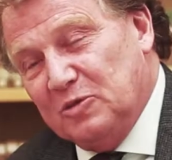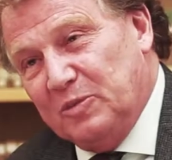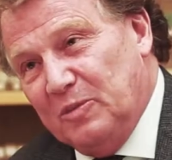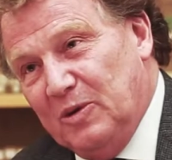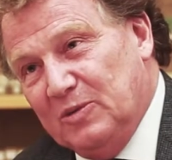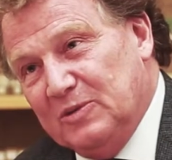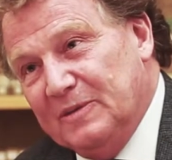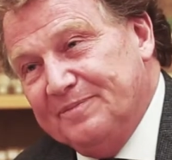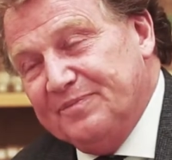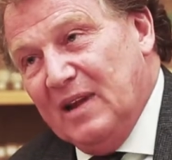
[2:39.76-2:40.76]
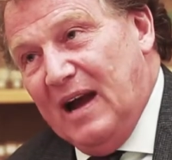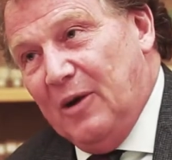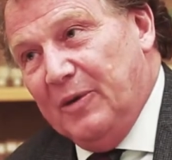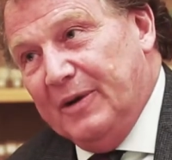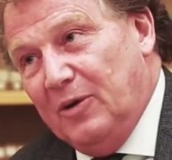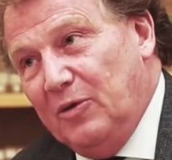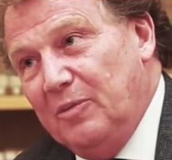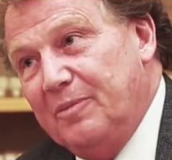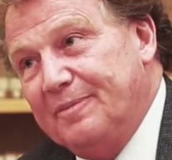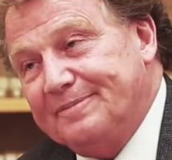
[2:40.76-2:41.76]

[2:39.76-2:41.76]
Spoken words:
to promote our own